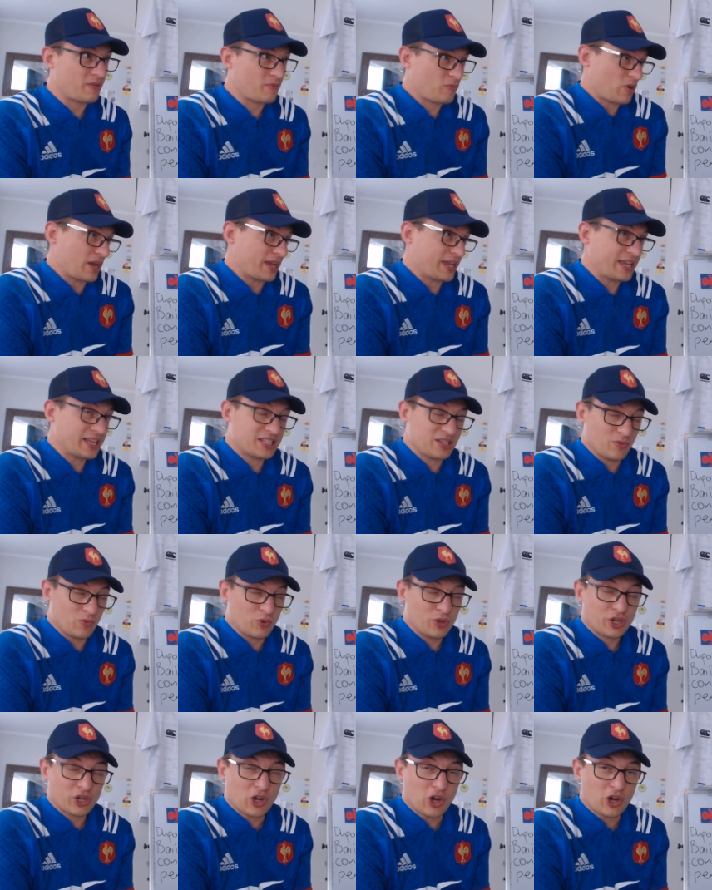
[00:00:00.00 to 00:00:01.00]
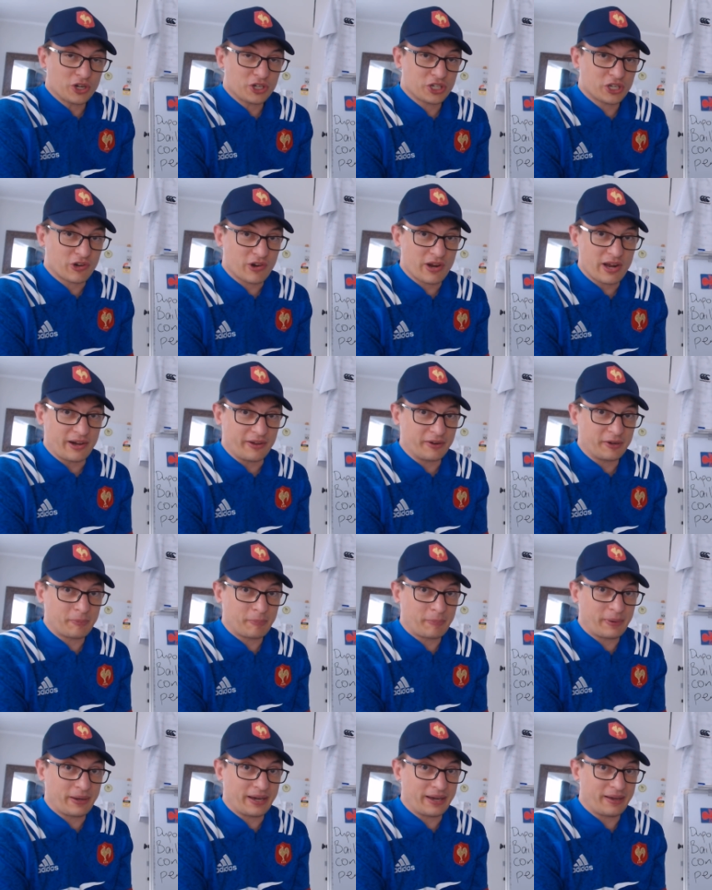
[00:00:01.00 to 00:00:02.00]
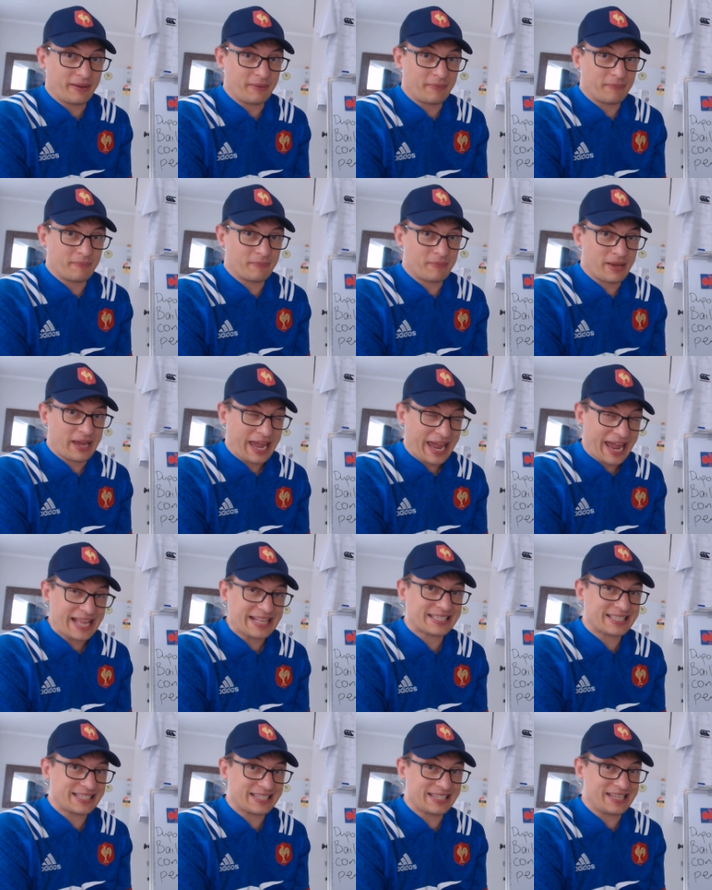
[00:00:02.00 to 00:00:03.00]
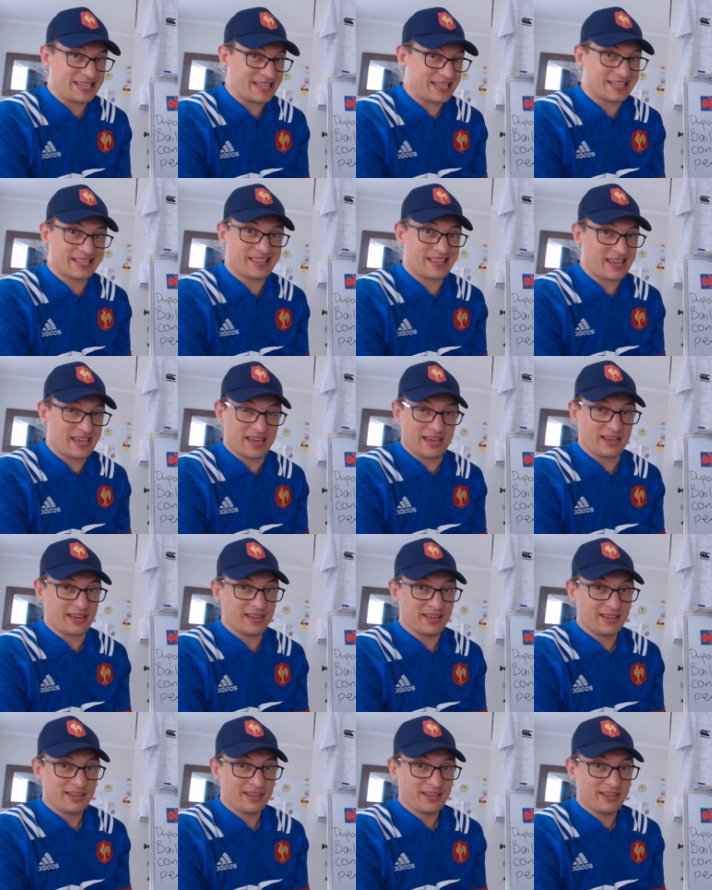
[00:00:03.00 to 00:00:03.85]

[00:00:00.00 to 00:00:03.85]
I guess it would have gone to ground, but Hansen is there,